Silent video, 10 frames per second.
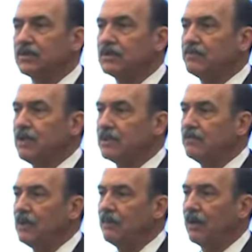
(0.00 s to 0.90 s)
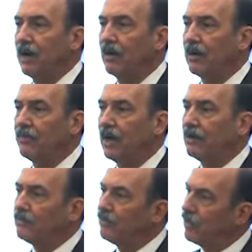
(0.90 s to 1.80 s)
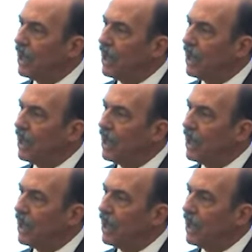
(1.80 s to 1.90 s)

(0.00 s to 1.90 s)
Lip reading: speak to me about when